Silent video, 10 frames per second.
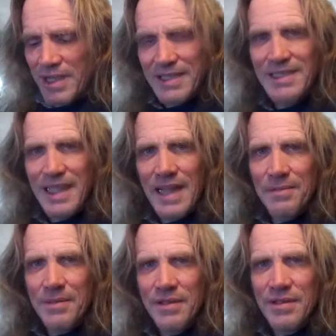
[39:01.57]

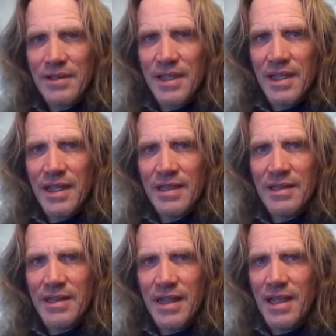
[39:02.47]
accept
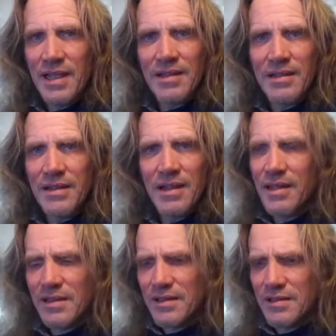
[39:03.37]
and, and,
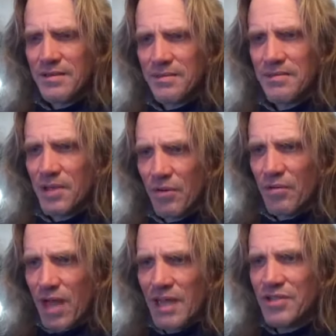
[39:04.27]
and, you know,
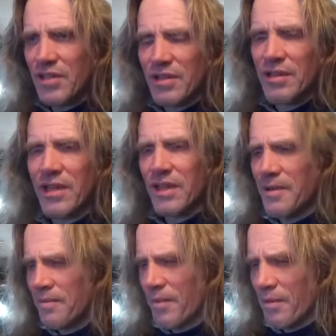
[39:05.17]
logically
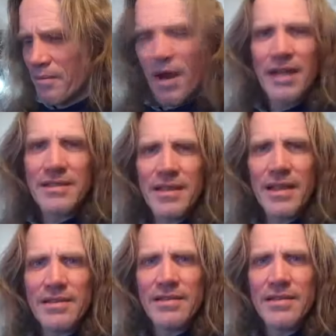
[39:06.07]

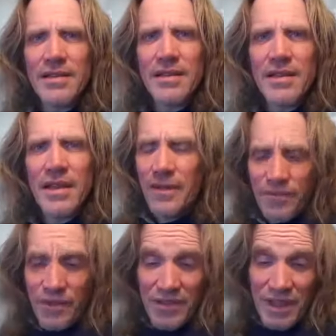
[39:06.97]
process.
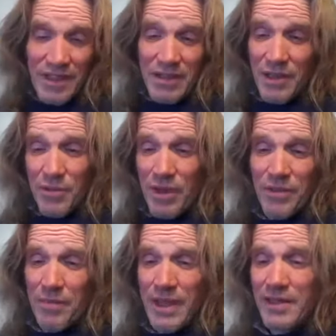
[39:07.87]
If the dealing
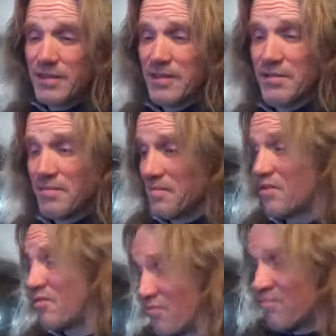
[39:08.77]
with means,
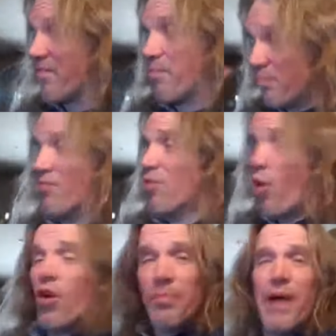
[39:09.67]

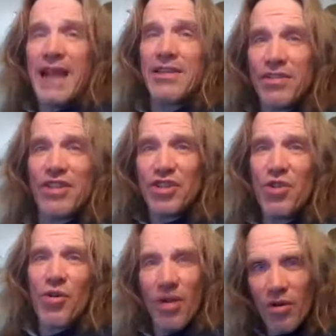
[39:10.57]
or back to the
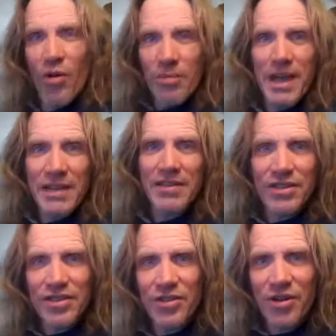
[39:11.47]
shore, or back to
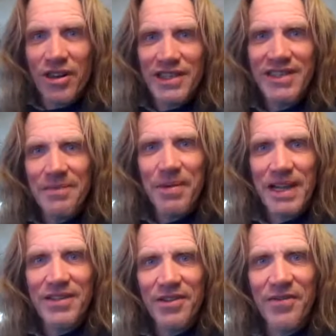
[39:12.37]
the shore, let's get
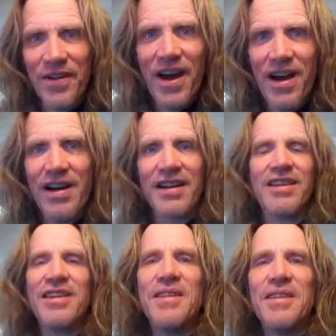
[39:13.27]
back to the fog,
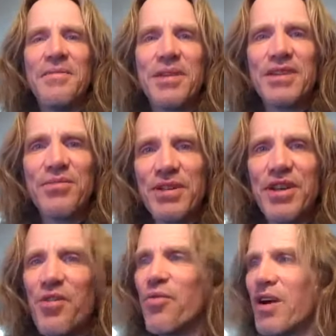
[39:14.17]
because we
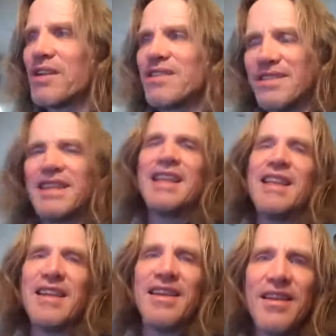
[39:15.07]
don't want to
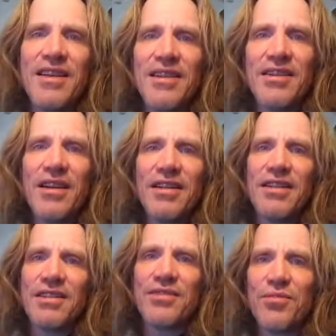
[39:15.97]
see the,
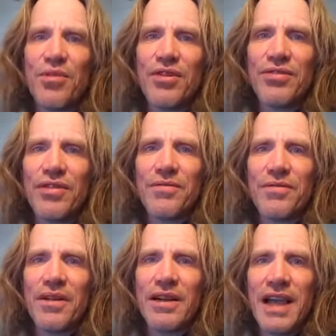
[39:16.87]
this world of
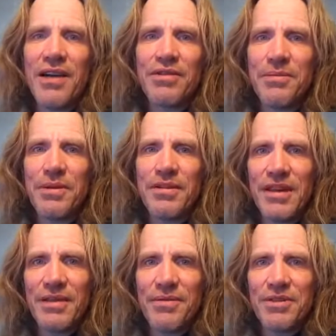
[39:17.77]

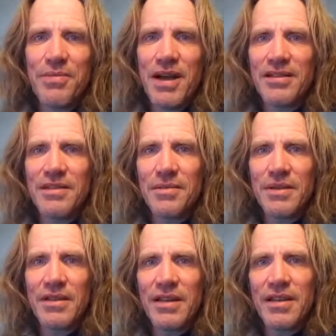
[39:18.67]
accountability and
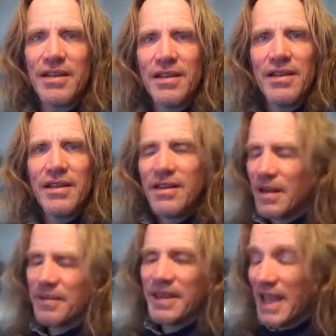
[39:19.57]
responsibility.
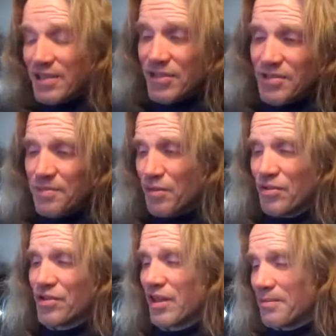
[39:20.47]
I mean, that's just
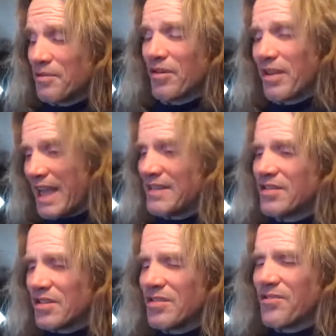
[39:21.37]
bullshit. I'm sorry, that's
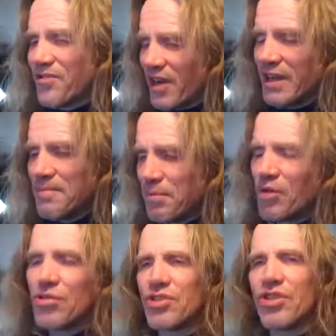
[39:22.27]
just fucking
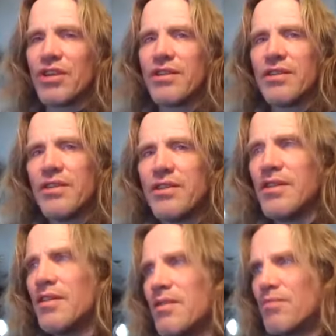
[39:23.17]
bullshit.
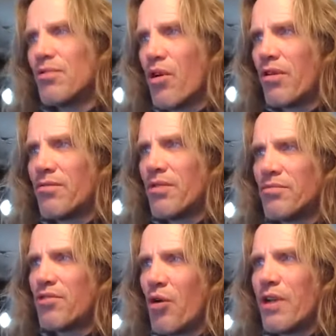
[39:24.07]
Roar, ro-
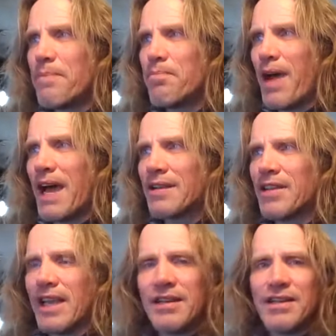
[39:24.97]
rowing back
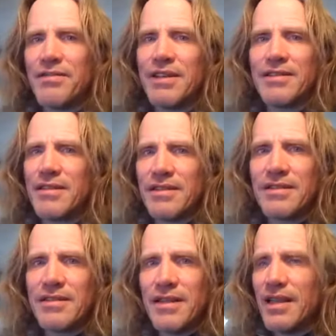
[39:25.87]
to ignorance
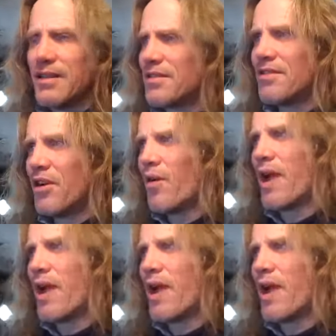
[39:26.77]
is is no